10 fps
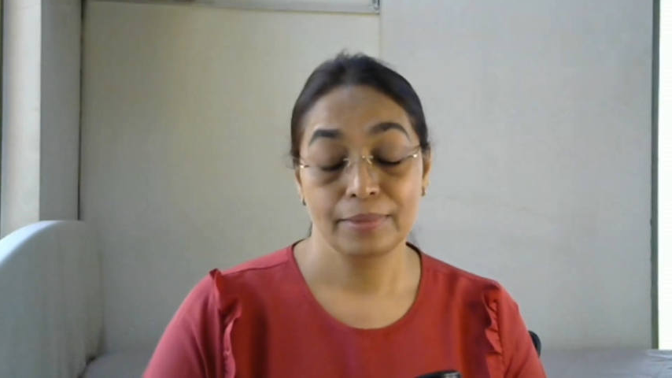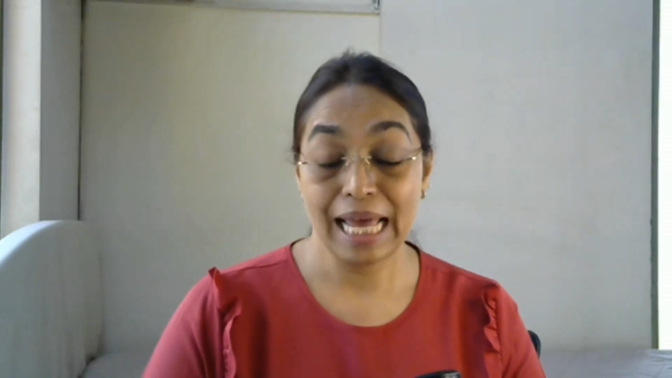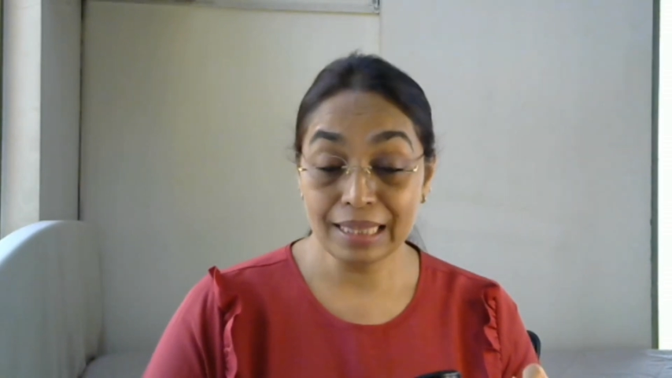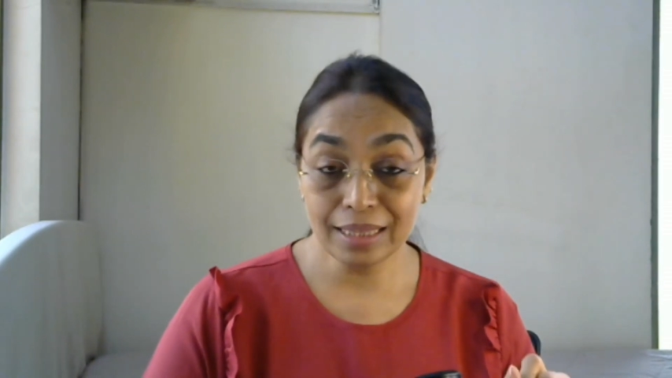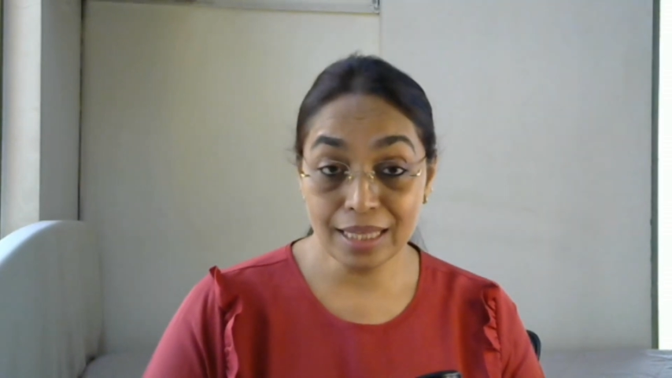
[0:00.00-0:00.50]

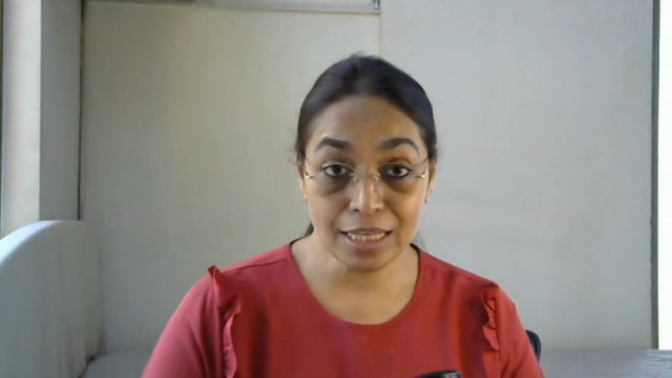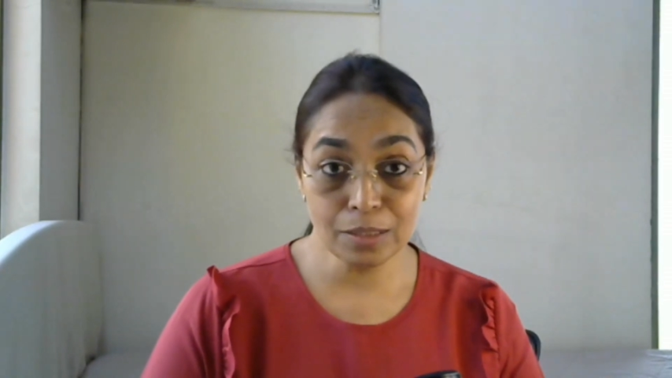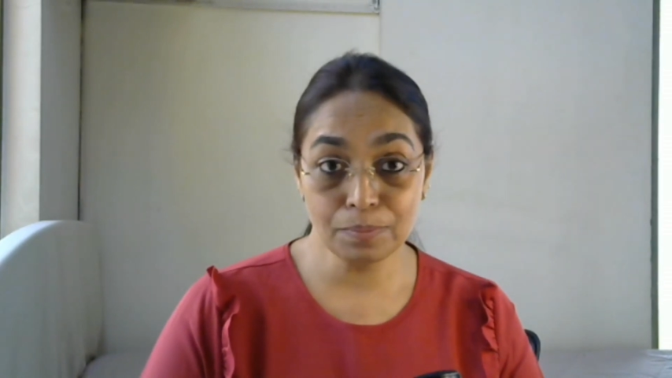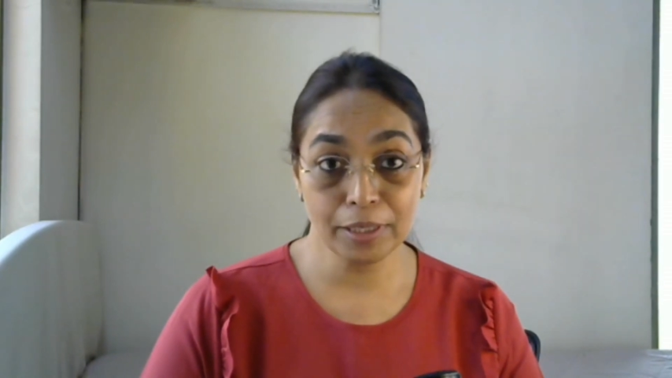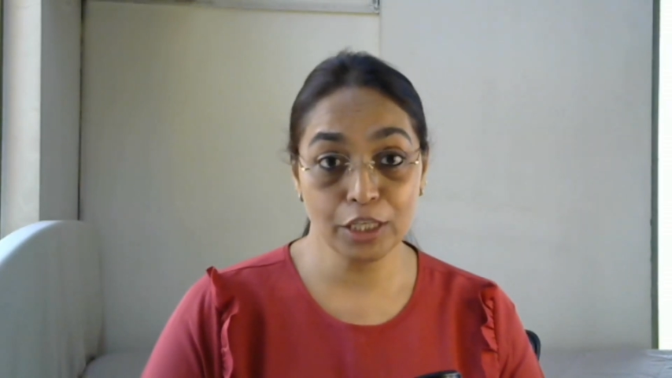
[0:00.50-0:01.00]
and
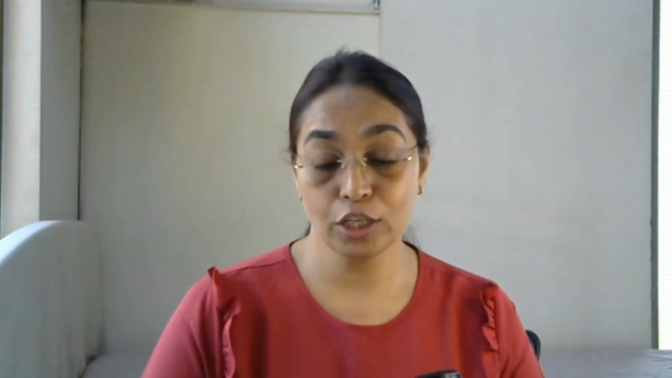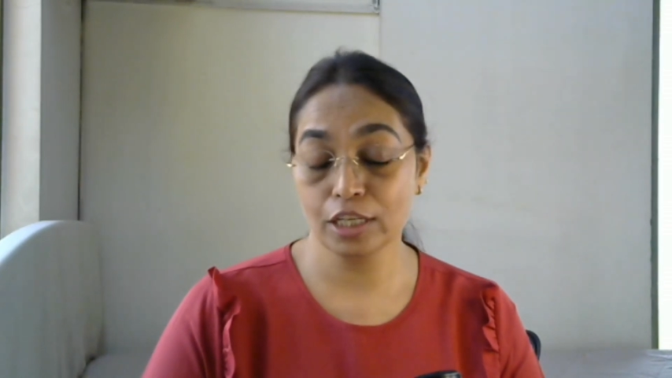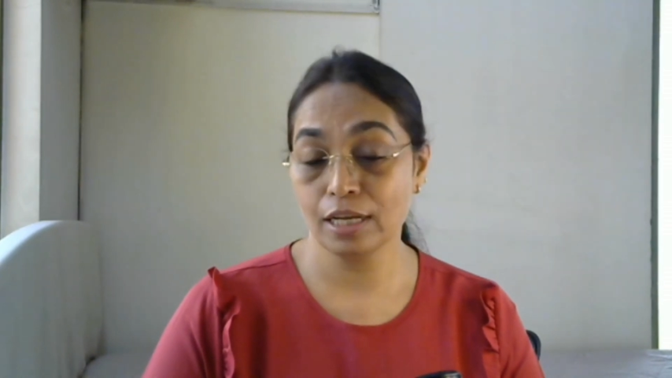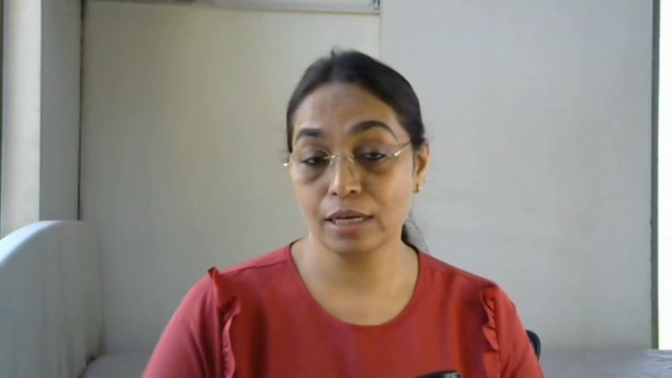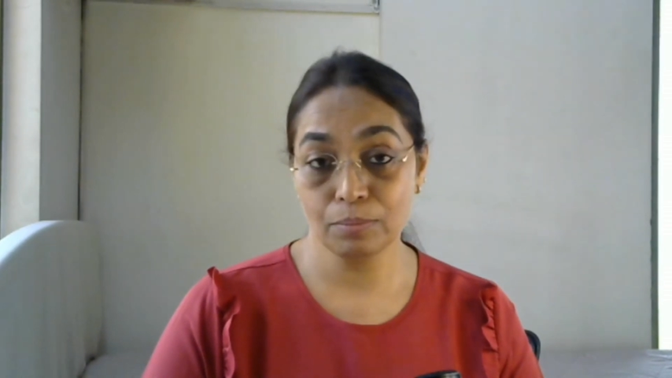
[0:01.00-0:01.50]
this
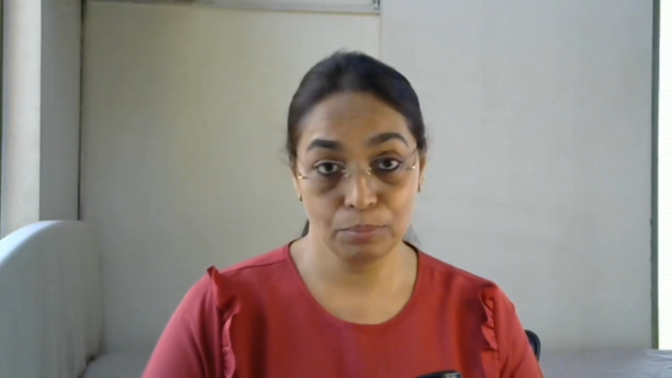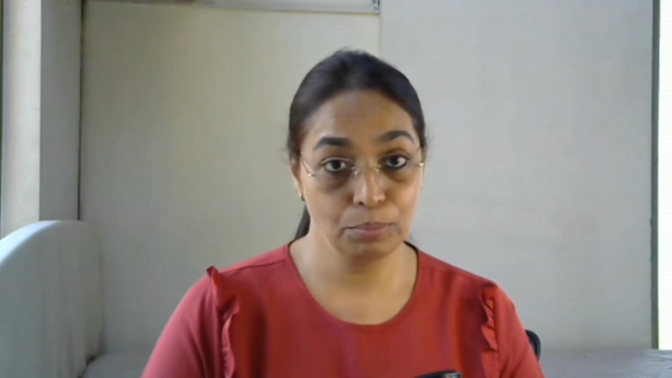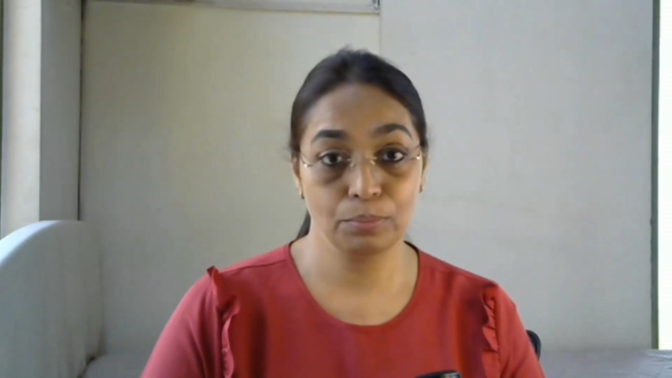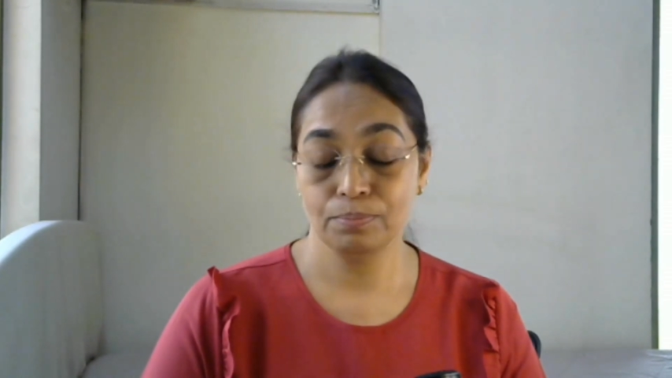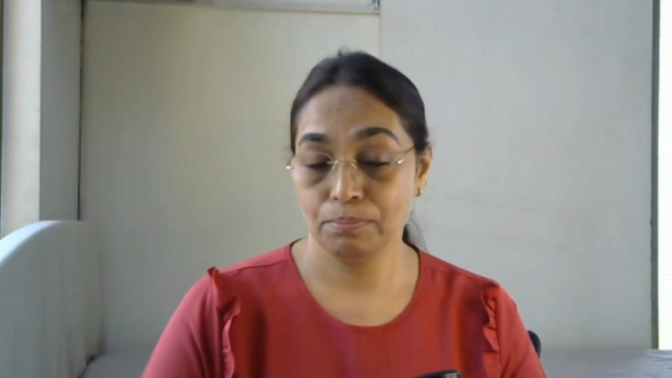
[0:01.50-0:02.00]
particular
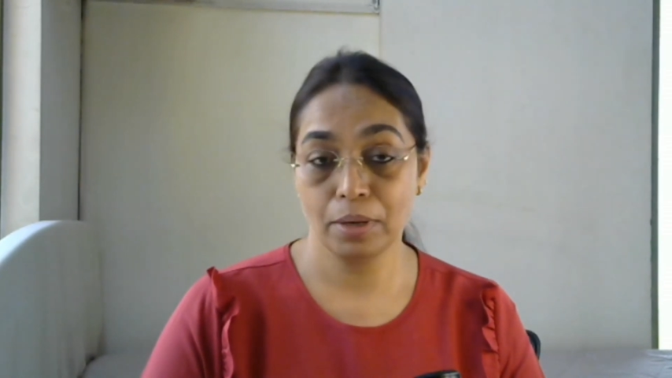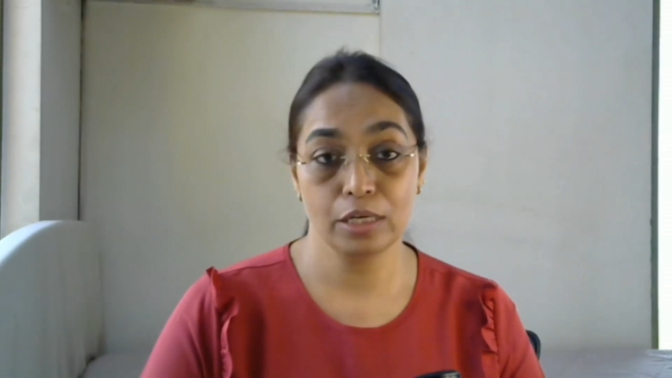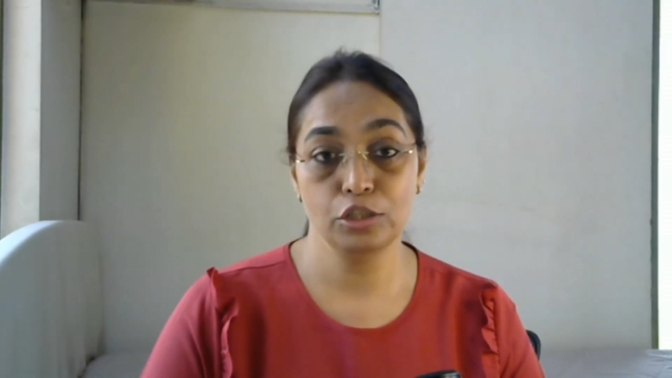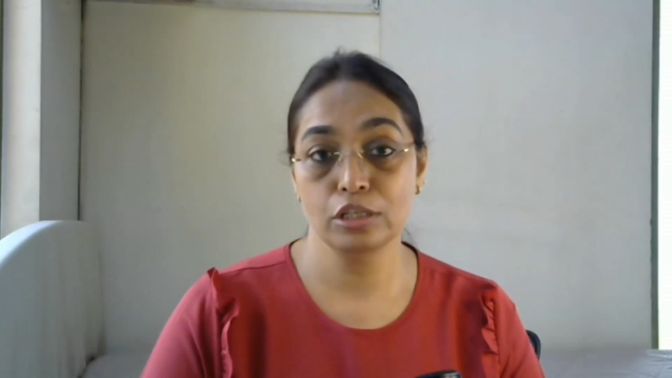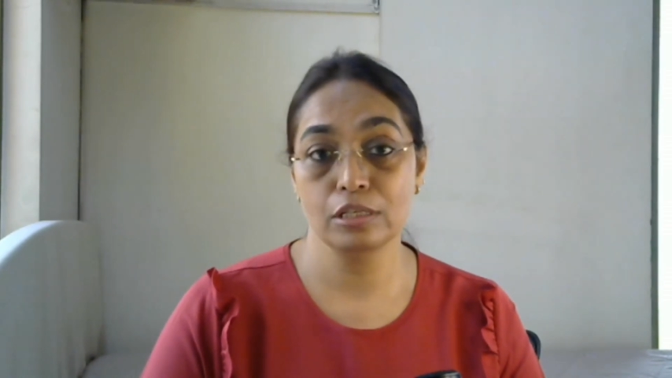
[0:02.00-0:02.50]

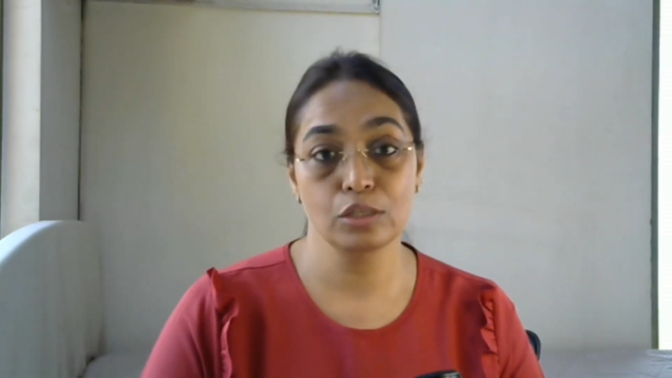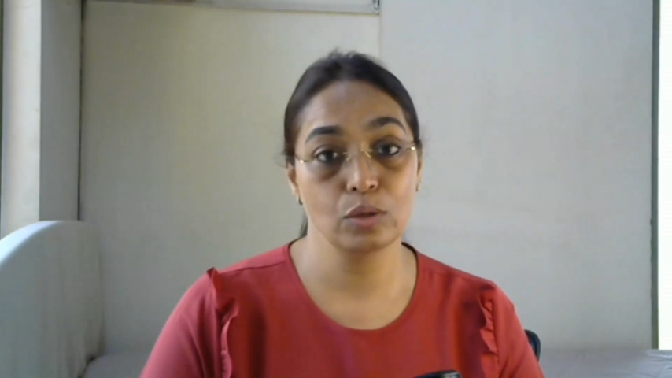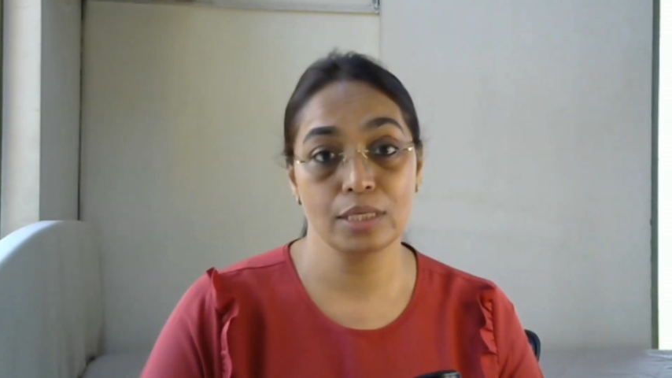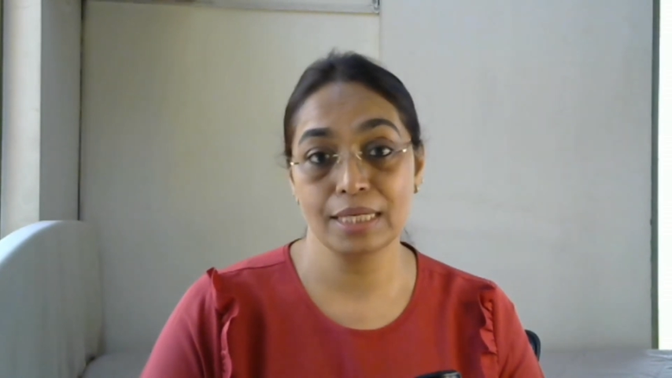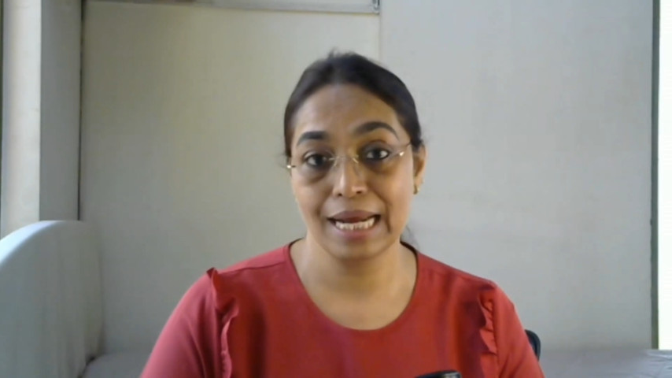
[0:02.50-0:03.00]
partial
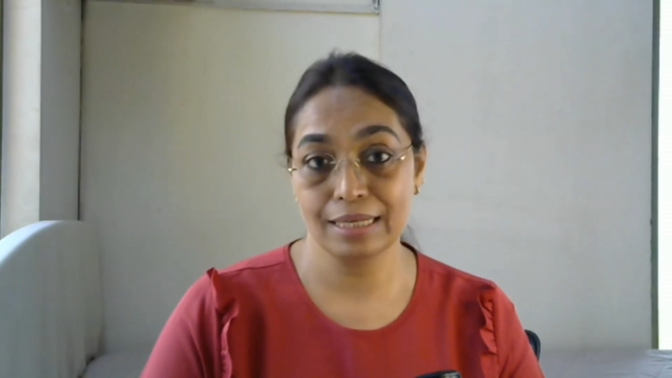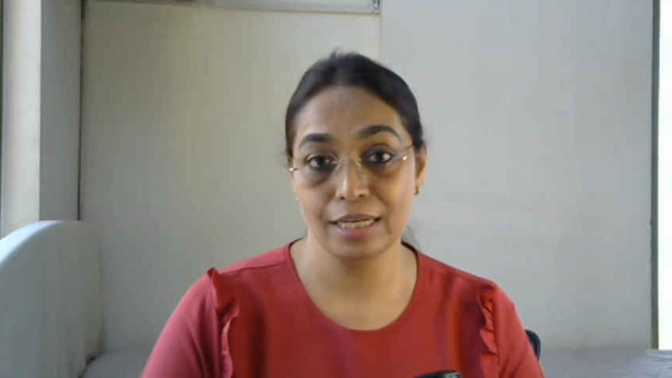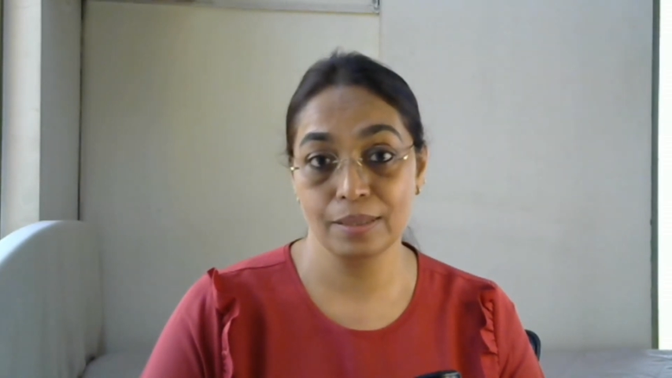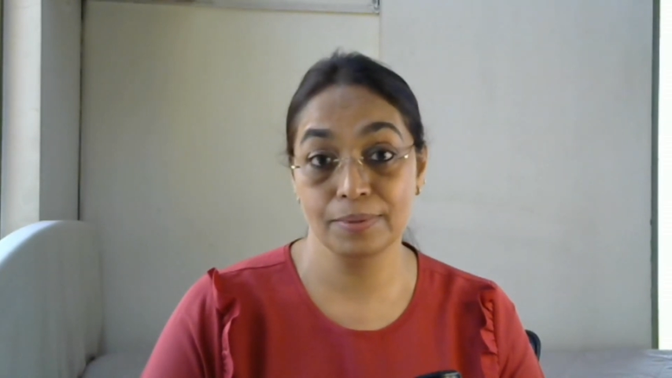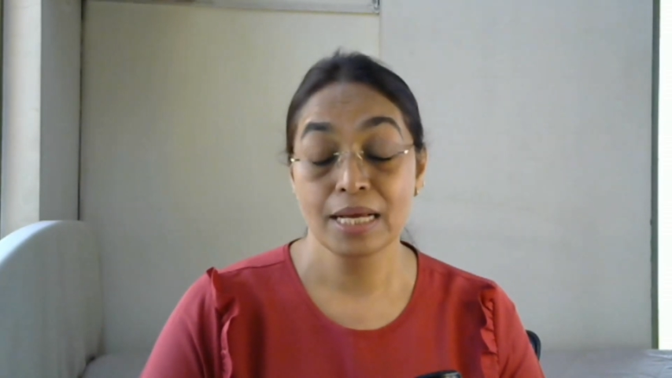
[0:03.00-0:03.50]
solar
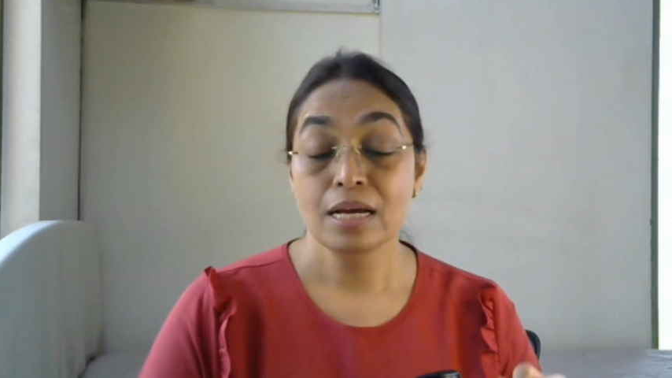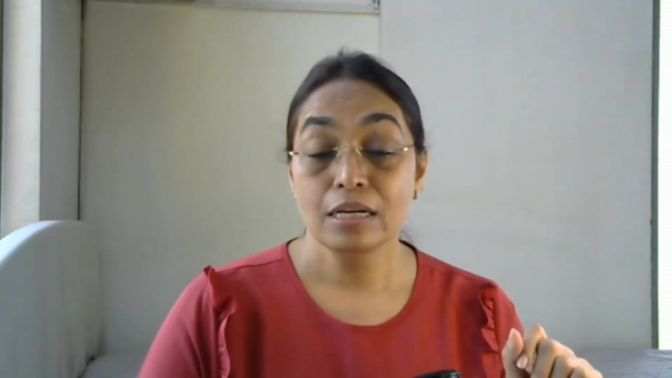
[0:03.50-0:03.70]
eclipse